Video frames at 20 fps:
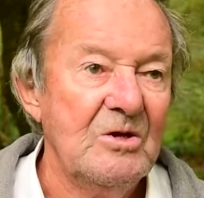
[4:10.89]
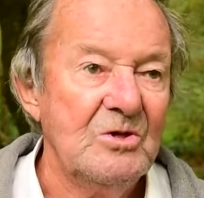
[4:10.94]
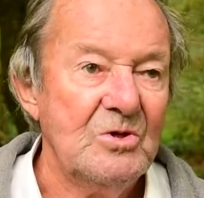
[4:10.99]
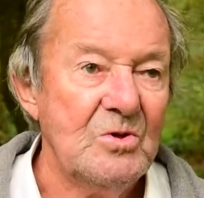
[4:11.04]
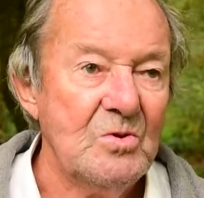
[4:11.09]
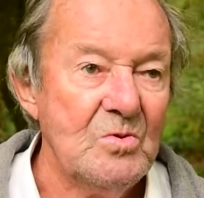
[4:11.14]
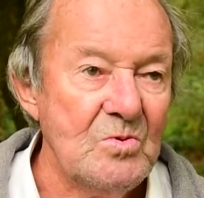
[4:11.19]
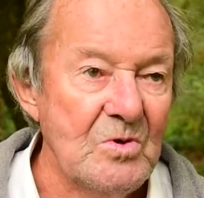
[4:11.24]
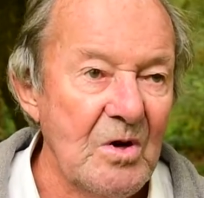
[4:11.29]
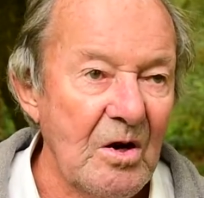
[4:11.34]

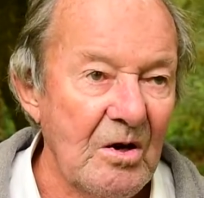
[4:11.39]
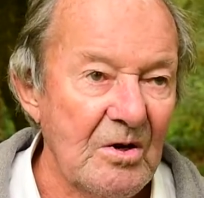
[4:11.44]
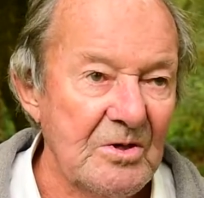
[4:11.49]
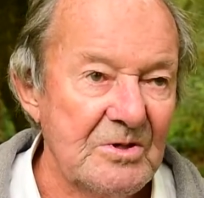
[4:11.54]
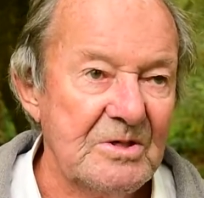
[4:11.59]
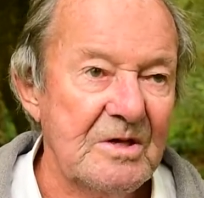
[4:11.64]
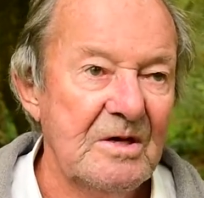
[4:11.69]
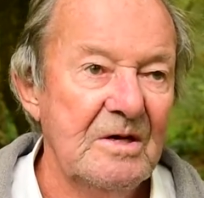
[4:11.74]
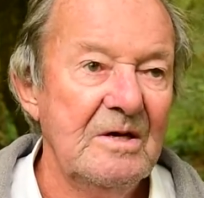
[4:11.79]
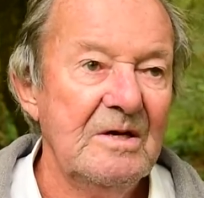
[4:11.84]
Do not
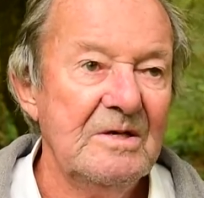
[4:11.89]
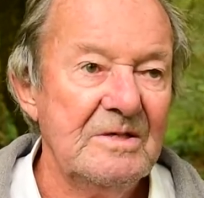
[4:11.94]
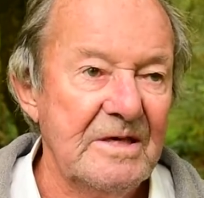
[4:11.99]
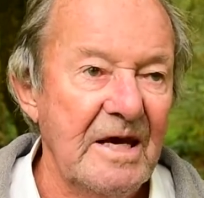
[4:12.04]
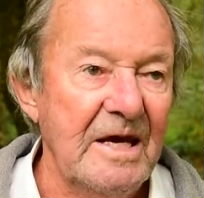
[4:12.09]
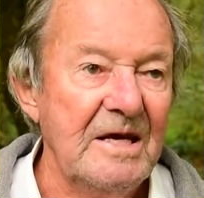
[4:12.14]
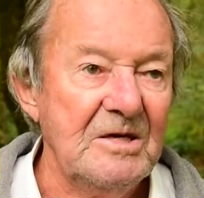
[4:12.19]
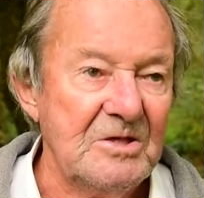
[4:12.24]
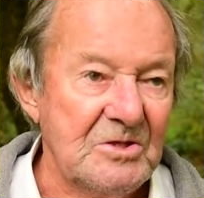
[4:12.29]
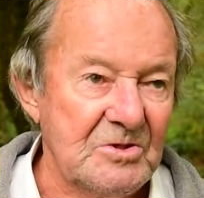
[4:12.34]

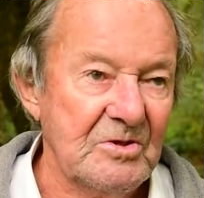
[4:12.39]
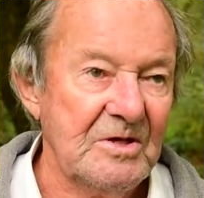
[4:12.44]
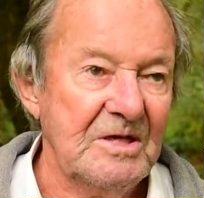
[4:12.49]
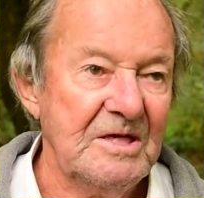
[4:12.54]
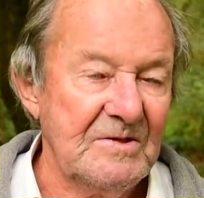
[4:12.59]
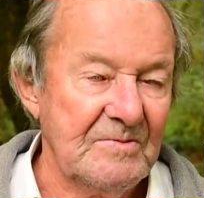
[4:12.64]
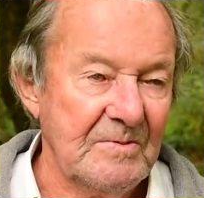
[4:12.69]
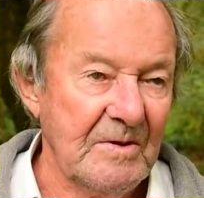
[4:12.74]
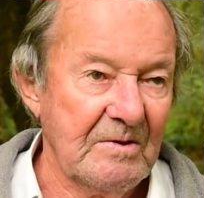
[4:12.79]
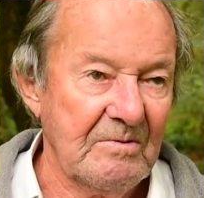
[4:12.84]
take
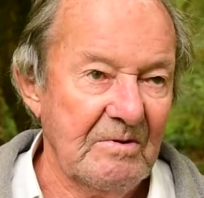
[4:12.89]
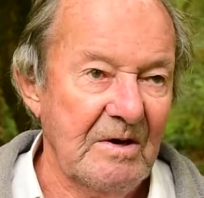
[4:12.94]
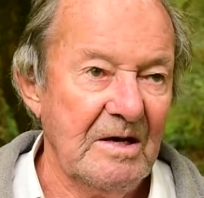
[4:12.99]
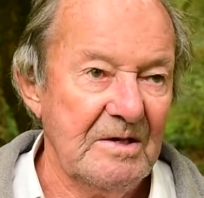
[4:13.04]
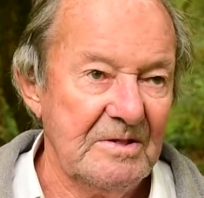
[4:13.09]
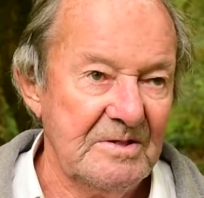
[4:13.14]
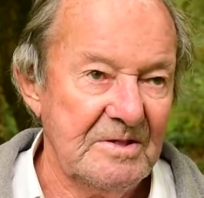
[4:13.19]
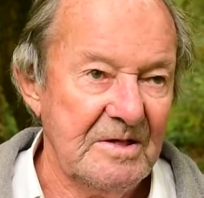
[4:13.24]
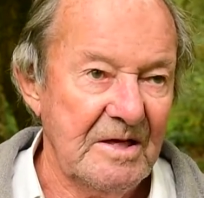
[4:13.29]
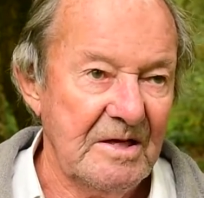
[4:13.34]
trees for
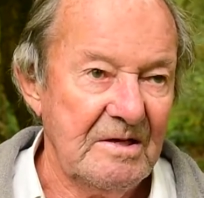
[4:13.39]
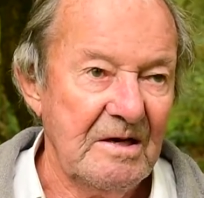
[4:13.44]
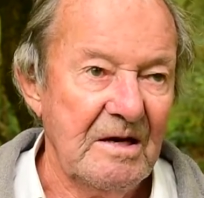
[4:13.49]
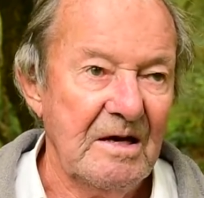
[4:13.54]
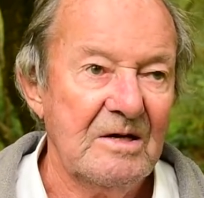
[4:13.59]
granted,